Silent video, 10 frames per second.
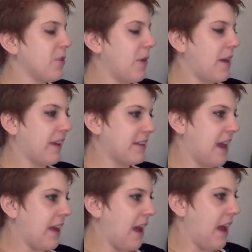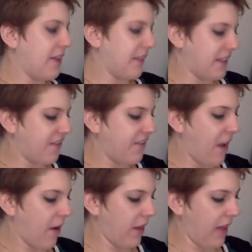so I think I think that's
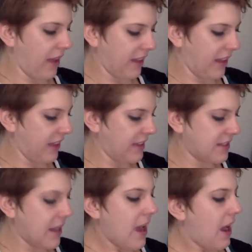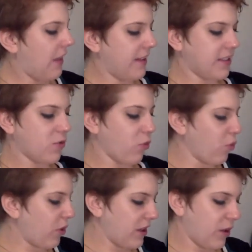very unlikely unless it's
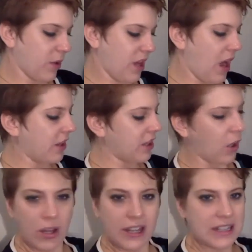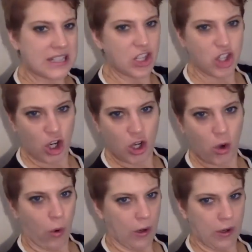really, really ugly or he gets injured
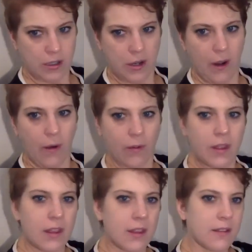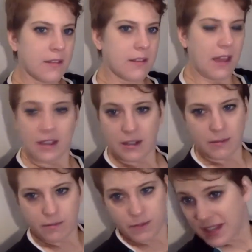or they
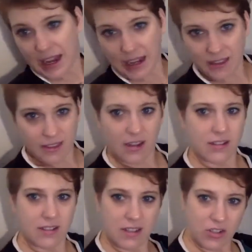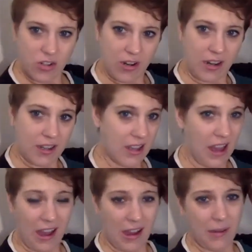can say that there's an injury.
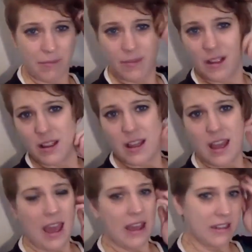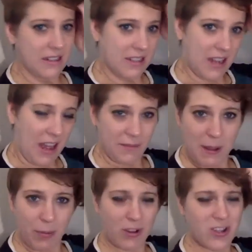And
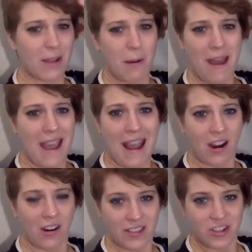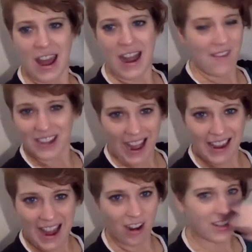people are talking about my hair in the chat. I haven't
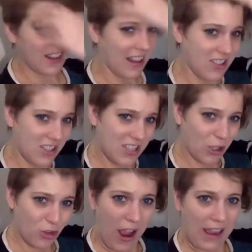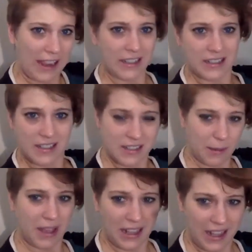gotten a haircut yet. It's just still drying.
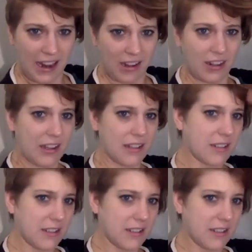I'm getting a haircut.